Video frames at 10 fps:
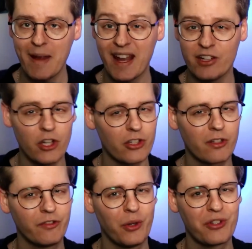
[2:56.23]
in just
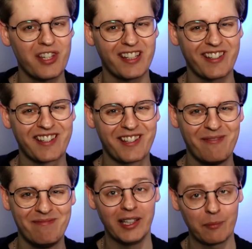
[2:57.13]
a few seconds.
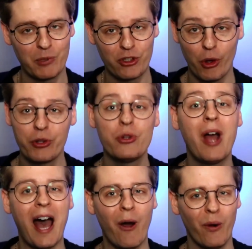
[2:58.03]
Let me show you
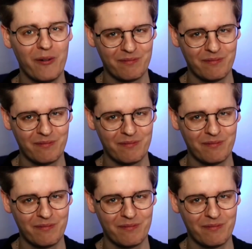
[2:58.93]
how.